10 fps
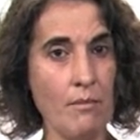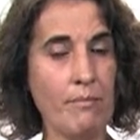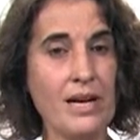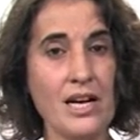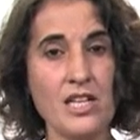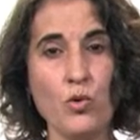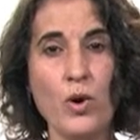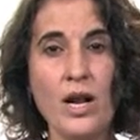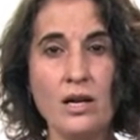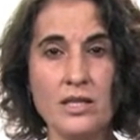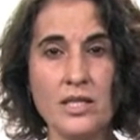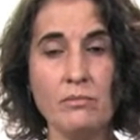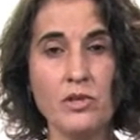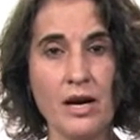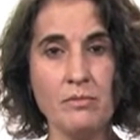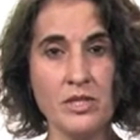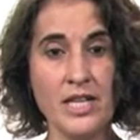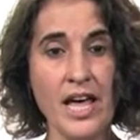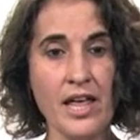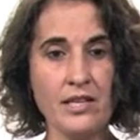but as well sometimes
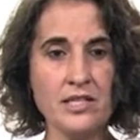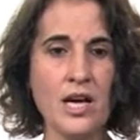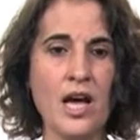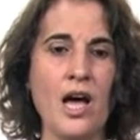deaths.